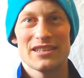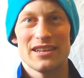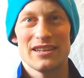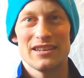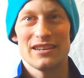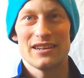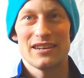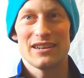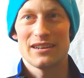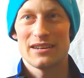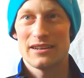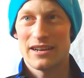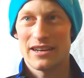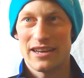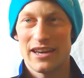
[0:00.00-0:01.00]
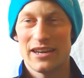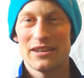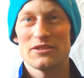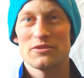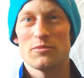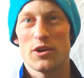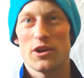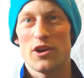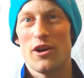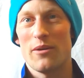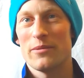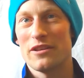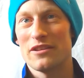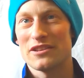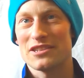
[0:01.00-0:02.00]
and again, it's more
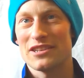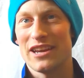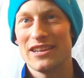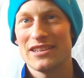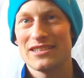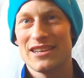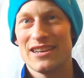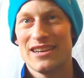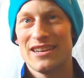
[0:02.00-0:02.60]
common in the States.